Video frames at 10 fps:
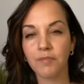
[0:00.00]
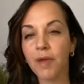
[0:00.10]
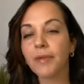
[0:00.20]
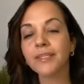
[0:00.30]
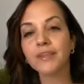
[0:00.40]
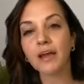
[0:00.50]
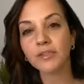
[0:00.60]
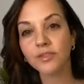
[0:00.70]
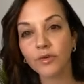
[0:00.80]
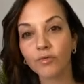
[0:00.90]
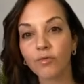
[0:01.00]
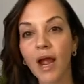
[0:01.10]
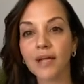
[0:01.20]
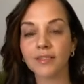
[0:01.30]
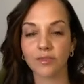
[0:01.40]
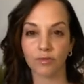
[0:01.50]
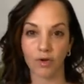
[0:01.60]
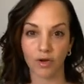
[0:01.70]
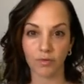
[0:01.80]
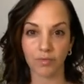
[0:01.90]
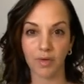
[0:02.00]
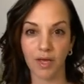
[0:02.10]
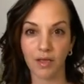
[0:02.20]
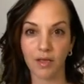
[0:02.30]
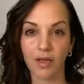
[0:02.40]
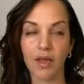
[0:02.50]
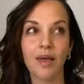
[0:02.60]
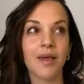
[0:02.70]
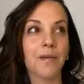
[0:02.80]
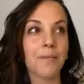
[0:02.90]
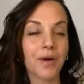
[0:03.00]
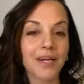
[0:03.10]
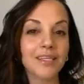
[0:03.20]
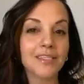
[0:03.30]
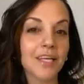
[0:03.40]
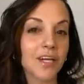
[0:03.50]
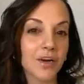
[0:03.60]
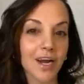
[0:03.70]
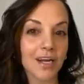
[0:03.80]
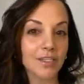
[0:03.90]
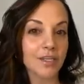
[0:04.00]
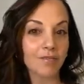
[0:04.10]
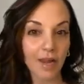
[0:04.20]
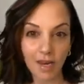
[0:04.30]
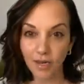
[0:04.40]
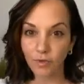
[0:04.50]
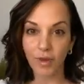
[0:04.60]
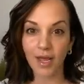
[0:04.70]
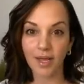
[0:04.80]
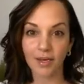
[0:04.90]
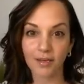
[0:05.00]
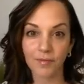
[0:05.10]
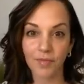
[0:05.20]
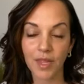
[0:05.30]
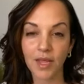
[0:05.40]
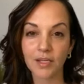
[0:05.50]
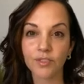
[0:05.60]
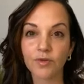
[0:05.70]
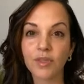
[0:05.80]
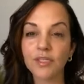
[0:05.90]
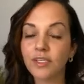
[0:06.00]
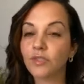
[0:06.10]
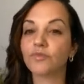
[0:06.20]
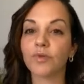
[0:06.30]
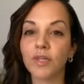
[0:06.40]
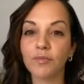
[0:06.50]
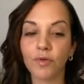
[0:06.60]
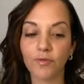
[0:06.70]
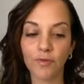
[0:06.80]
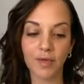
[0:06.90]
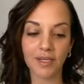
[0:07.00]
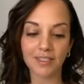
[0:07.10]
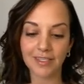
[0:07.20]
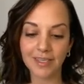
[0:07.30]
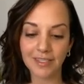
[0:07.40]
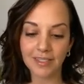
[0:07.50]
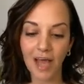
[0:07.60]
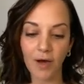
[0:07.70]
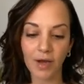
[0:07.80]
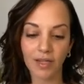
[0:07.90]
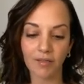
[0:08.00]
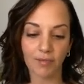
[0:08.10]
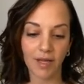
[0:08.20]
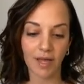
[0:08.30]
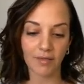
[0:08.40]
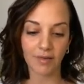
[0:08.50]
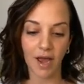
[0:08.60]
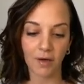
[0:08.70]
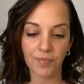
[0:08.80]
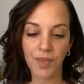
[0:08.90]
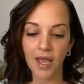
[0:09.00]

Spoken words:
Maybe it's not as direct as you thought it would be, but it's here and it's inviting you in. So this is really beautiful because this is how I live my life now.